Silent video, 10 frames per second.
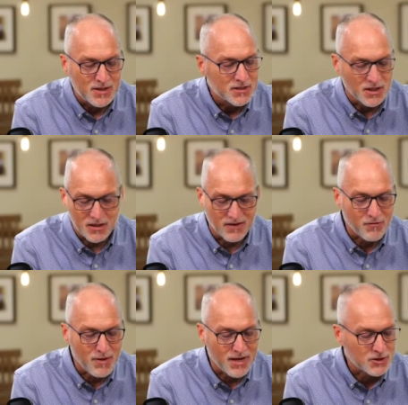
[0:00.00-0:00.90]

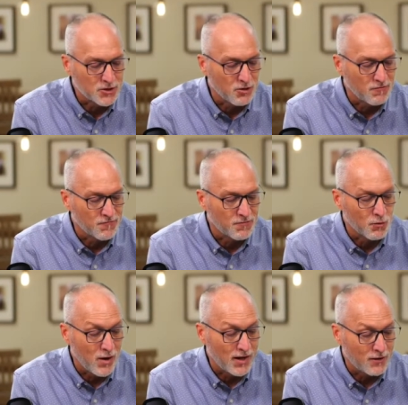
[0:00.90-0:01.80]
Deliver my soul from the
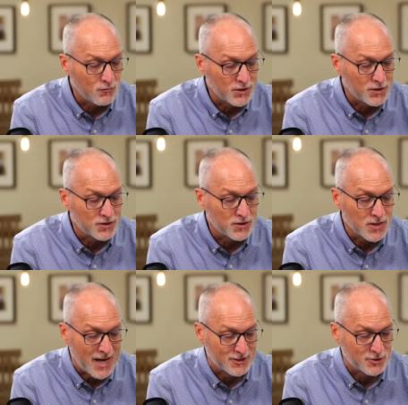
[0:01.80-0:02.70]
wicked, which is
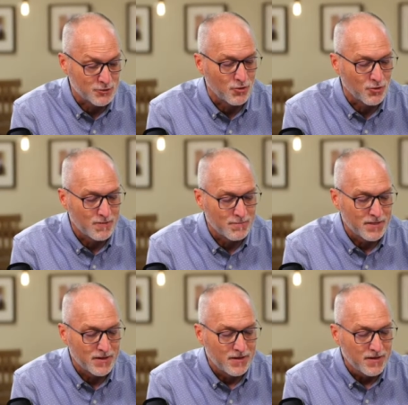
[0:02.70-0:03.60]
thy sword,
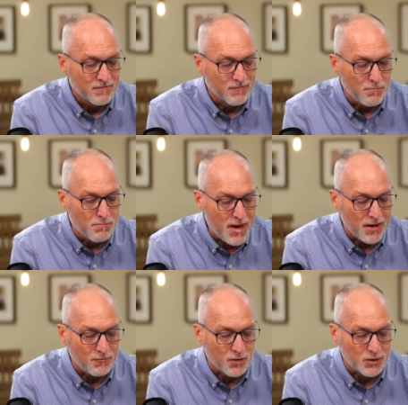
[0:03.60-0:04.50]
from
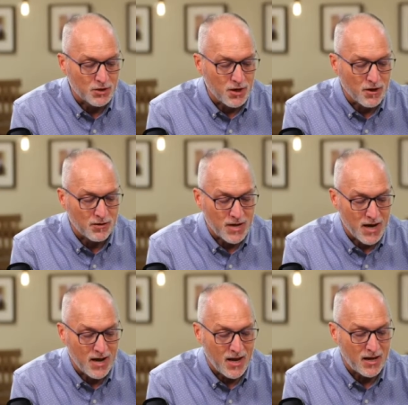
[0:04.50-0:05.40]
men which are
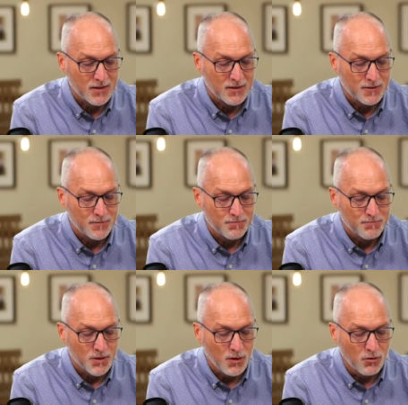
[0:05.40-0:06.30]
thy hand.
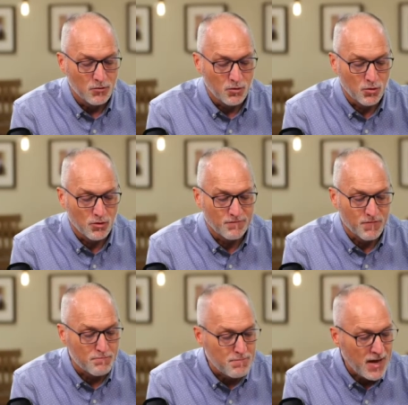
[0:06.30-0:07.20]
O Lord,
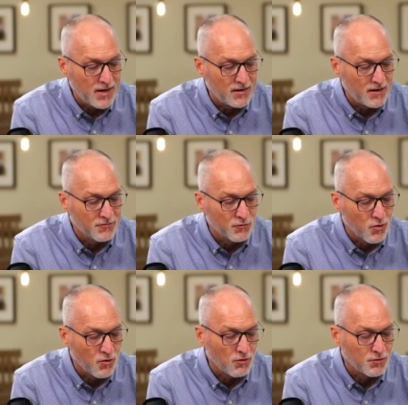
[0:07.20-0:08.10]
from men of the
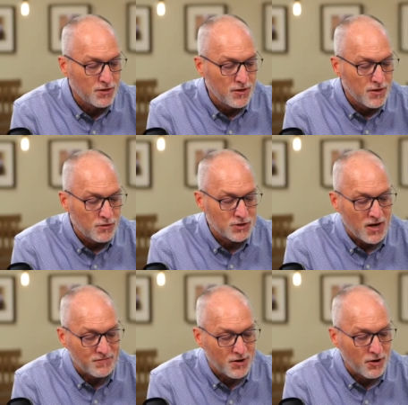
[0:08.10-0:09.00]
world, which
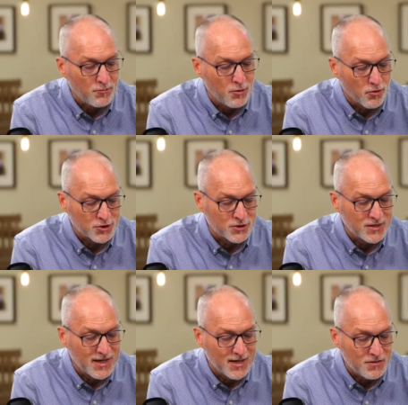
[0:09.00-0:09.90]
have their
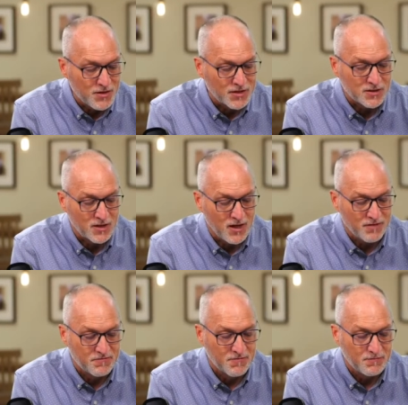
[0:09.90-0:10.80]
portion in this
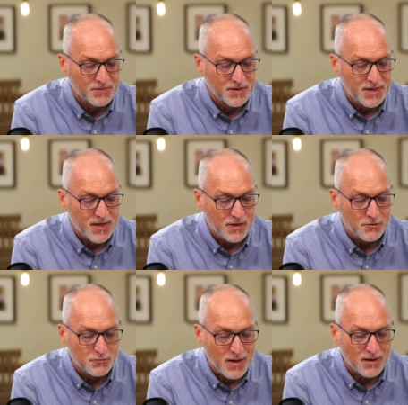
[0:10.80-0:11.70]
life, and
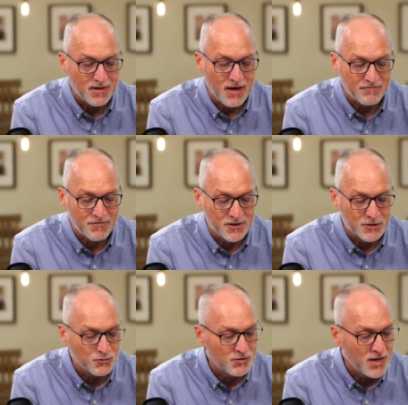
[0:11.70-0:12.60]
whose belly thou
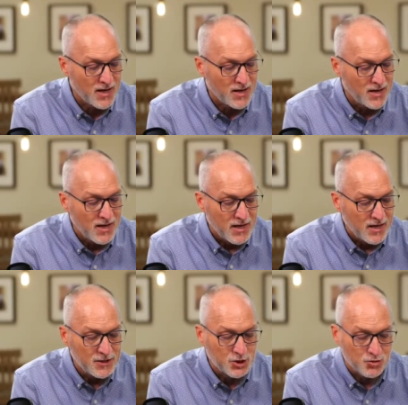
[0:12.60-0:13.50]
fillest with thy
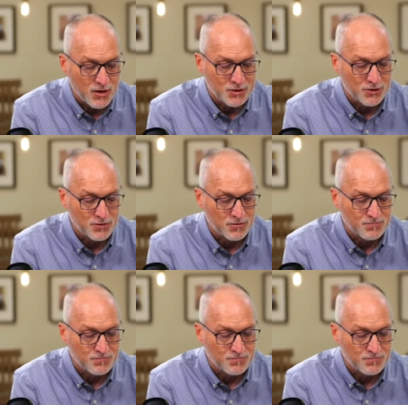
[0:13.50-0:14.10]
hid treasure.